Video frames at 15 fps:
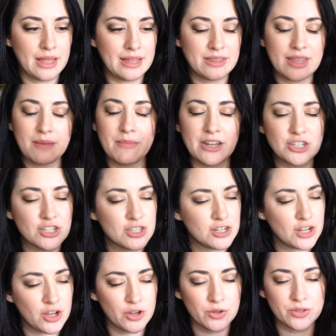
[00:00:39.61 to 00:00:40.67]
And they mentioned the
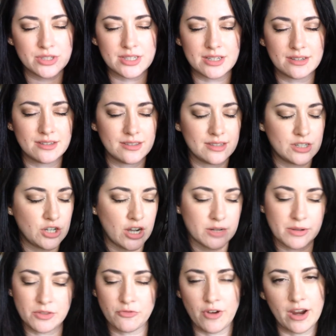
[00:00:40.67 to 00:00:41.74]
notes and talked
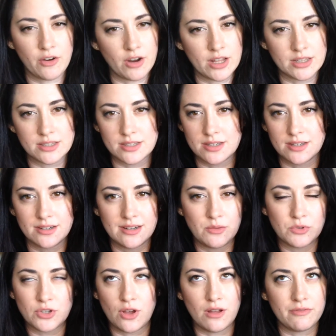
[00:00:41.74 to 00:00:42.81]
about the fragrance, and it
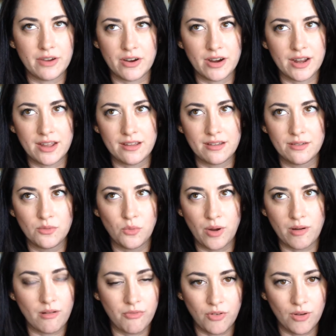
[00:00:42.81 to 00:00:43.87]
was all very
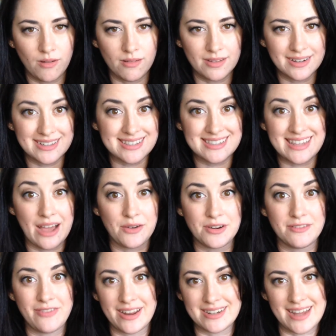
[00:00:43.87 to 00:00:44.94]
wonderful and it
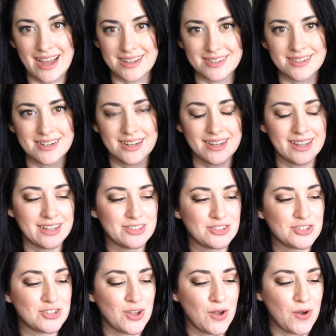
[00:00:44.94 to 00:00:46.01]
sounded fantastic. And
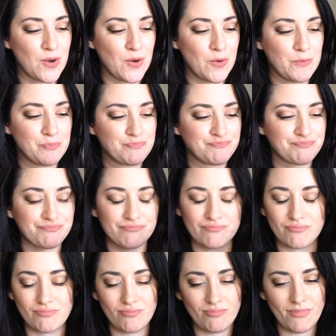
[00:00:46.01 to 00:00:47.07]
so
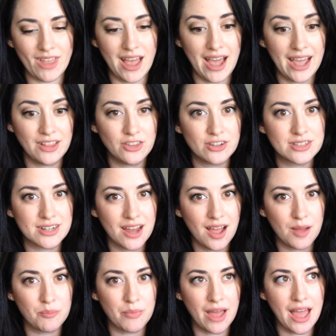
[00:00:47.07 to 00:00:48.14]
I looked it
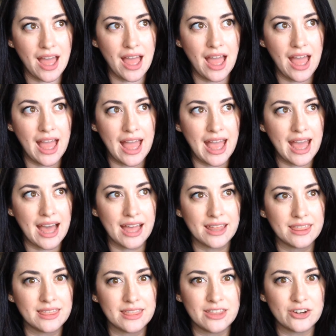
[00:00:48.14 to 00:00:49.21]
up,
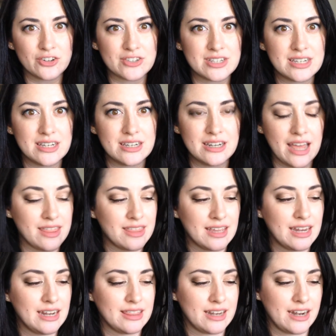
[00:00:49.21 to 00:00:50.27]
and there's
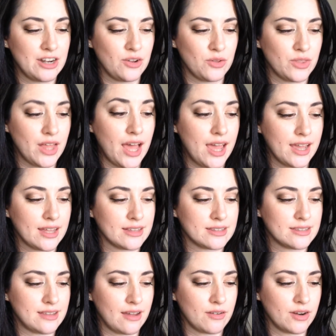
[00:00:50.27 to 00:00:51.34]
nothing in it that I don't like.
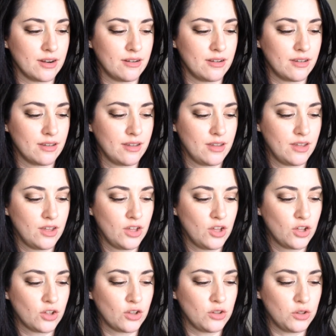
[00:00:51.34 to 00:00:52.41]
It sounded
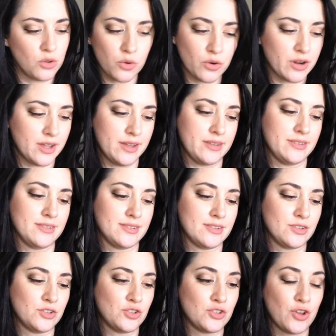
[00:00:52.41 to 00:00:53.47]

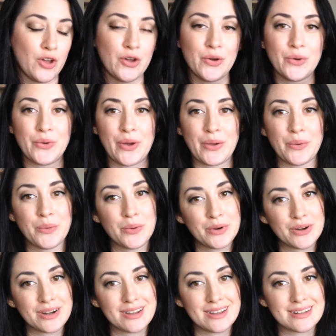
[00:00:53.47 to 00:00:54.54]
glorious. So I
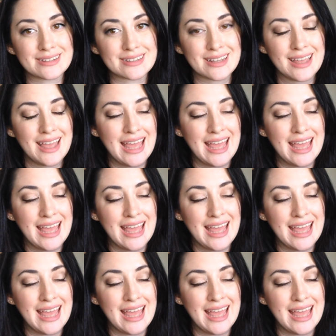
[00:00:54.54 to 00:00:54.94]
ordered it,